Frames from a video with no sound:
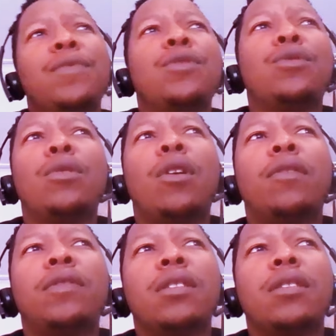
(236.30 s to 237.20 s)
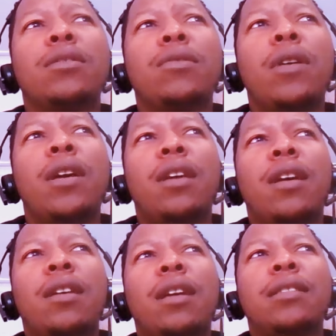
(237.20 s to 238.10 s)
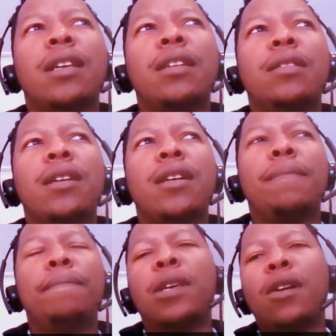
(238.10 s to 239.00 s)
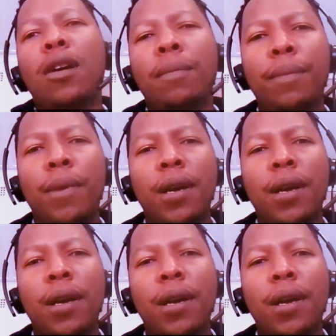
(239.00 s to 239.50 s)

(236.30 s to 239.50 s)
soon after. So I studied BCom,